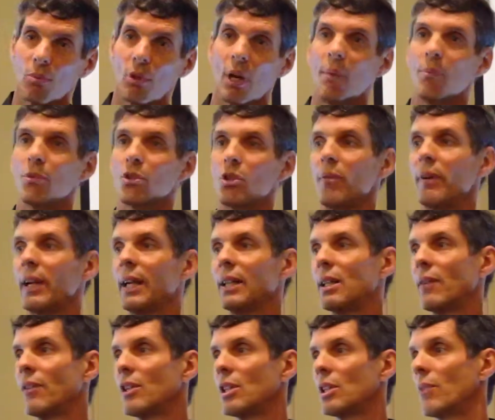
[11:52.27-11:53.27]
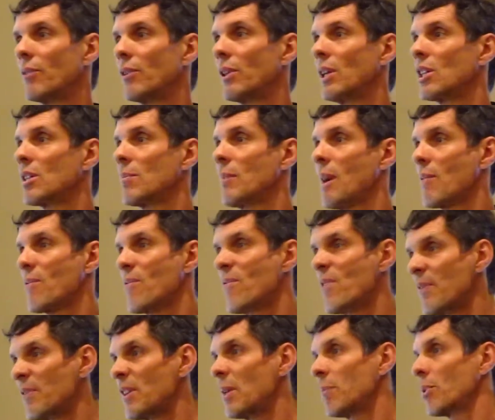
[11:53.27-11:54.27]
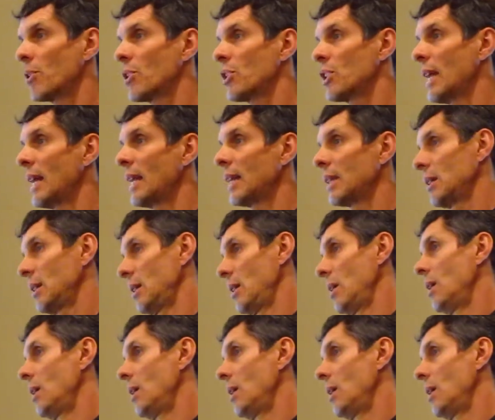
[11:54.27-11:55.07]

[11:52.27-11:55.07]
problem solving activities, different things, about 50%